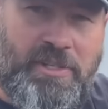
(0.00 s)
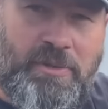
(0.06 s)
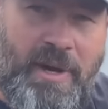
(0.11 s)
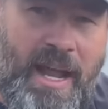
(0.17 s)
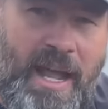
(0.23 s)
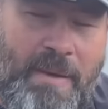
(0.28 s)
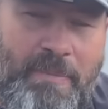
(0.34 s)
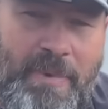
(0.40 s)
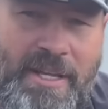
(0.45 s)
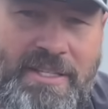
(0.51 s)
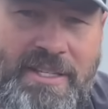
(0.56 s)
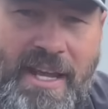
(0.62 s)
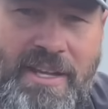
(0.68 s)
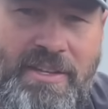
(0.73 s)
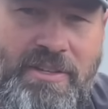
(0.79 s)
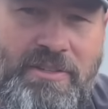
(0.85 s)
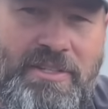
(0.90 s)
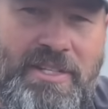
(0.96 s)
wrap as I
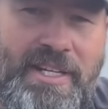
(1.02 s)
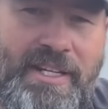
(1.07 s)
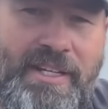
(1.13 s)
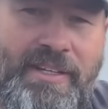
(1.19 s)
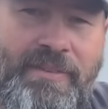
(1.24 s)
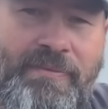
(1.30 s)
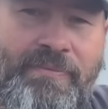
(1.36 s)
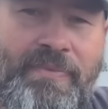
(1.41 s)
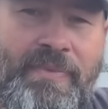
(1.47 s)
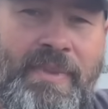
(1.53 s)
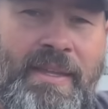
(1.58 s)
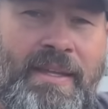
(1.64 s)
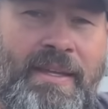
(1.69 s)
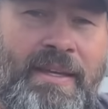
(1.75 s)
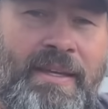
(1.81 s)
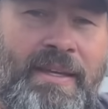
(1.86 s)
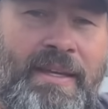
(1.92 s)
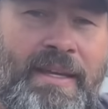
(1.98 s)
use here,
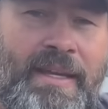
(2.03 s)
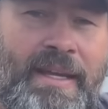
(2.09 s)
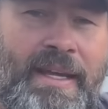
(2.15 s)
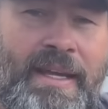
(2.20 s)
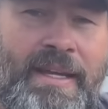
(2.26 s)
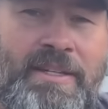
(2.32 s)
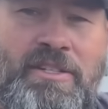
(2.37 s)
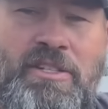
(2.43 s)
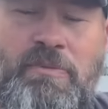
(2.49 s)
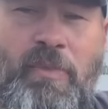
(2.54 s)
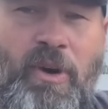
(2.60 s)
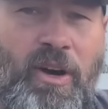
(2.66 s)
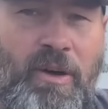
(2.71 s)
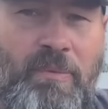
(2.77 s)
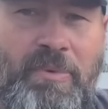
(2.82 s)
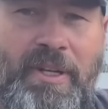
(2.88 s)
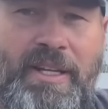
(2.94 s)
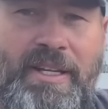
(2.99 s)
and a
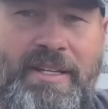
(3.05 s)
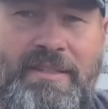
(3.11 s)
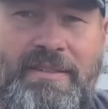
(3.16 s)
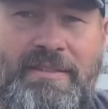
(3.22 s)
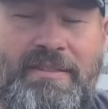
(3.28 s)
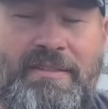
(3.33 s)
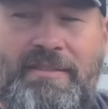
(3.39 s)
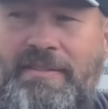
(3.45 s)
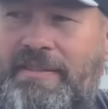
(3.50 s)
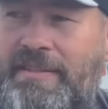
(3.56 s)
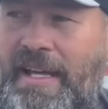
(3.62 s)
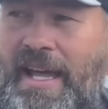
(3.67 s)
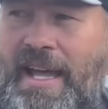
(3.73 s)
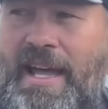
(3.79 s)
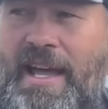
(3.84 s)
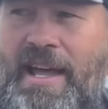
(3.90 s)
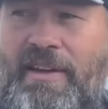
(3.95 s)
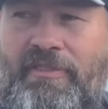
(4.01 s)
small place to
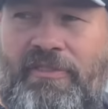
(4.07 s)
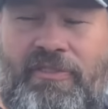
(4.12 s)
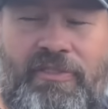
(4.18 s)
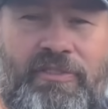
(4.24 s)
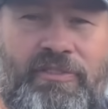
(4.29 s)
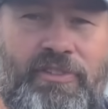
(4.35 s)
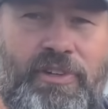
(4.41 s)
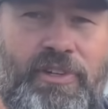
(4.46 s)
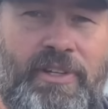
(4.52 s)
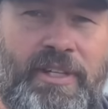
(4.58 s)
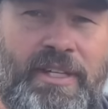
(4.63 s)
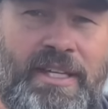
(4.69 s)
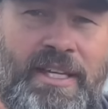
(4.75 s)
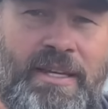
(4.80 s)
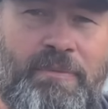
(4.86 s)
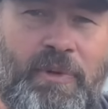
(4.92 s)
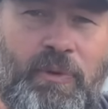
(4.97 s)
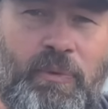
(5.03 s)
have for you to
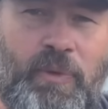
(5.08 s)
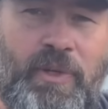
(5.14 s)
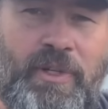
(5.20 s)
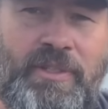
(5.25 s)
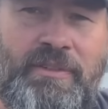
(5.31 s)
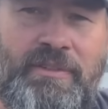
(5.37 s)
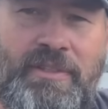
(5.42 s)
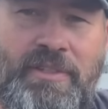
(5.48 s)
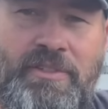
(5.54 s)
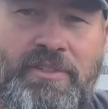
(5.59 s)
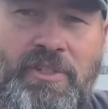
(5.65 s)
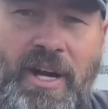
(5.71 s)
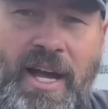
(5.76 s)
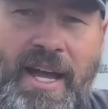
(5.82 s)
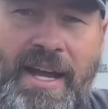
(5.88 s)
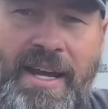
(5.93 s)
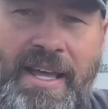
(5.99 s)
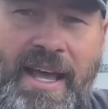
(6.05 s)
keep your wood to
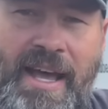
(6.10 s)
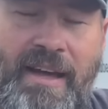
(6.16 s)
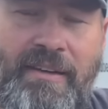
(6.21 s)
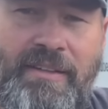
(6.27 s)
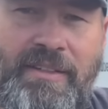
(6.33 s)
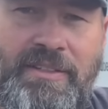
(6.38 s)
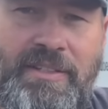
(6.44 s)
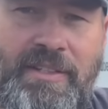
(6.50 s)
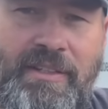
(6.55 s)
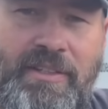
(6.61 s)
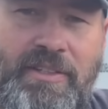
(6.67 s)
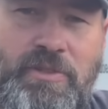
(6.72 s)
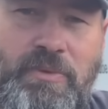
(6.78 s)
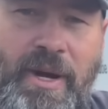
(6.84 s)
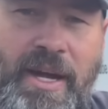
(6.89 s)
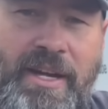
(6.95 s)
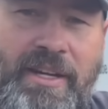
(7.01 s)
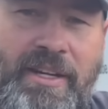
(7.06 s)
dry it out until it's
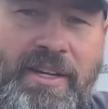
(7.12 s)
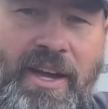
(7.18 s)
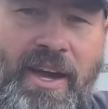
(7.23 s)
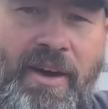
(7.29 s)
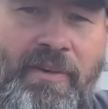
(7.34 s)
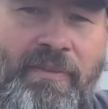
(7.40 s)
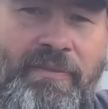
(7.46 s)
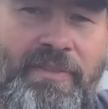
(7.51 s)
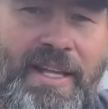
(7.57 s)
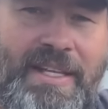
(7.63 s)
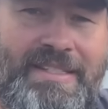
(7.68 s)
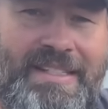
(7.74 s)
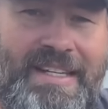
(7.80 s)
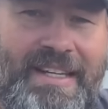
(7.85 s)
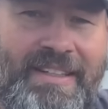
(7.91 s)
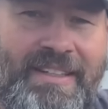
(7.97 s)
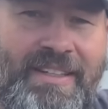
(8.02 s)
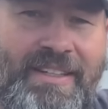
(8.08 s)
ready to go. That's it.